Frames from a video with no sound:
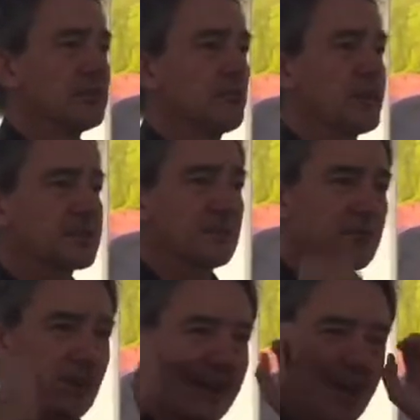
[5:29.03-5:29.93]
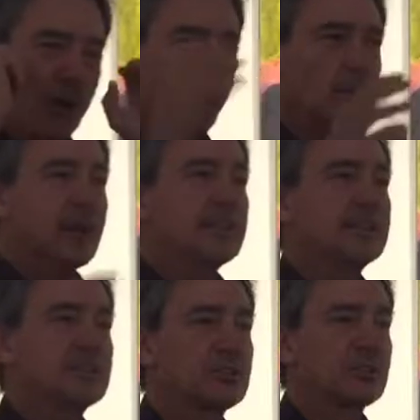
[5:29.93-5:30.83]
on the Western Front. All they
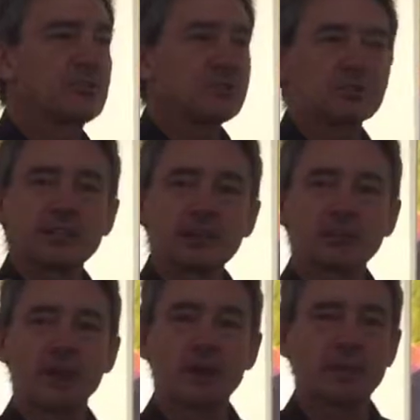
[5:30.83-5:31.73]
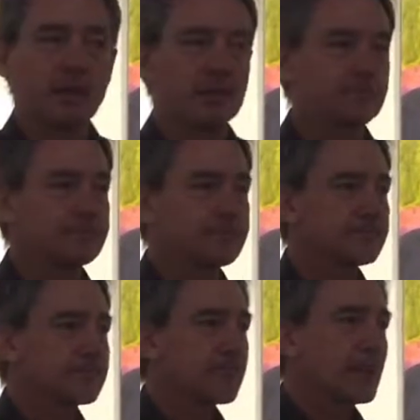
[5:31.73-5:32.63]
needed to do was to get to Amiens,
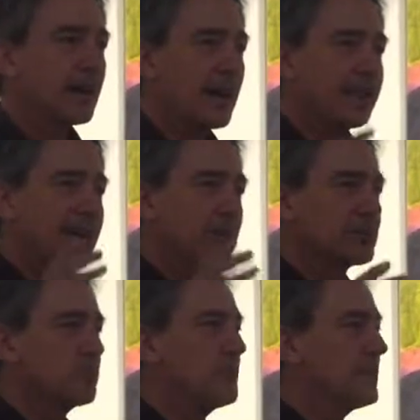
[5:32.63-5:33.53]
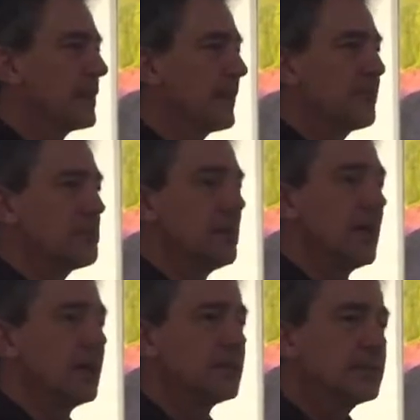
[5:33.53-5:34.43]
and they got to within 11
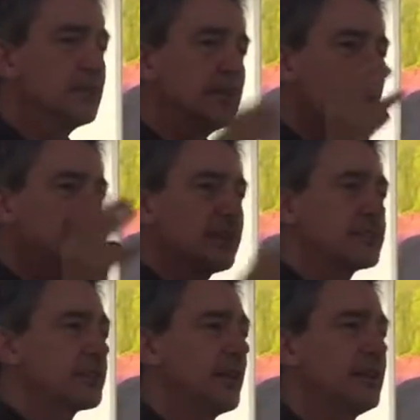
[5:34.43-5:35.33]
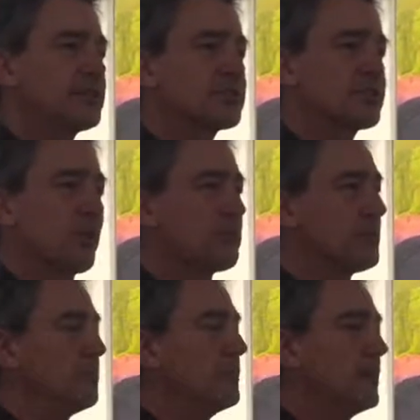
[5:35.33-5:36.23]
mile and the Australians stopped
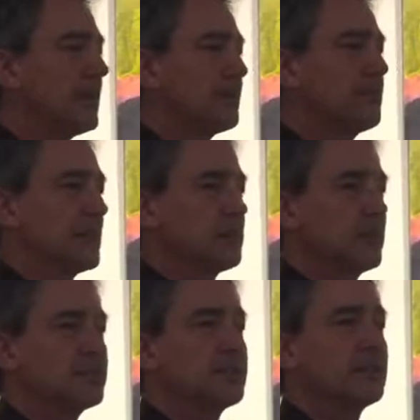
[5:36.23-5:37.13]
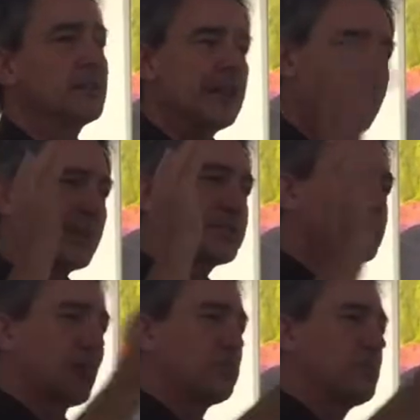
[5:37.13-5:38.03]
them at Villa Bretonneux. They
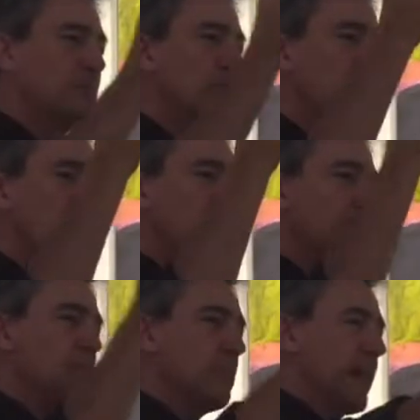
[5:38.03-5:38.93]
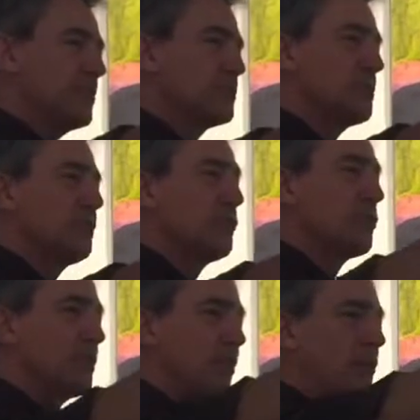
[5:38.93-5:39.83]
stopped them, and the battles were
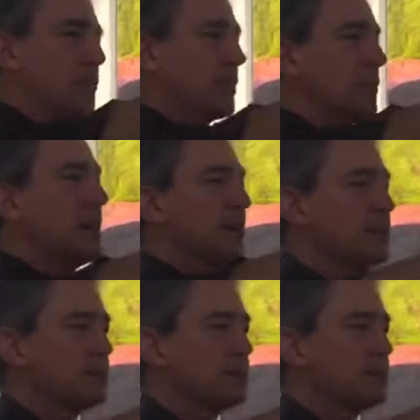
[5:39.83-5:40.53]
fought on the ground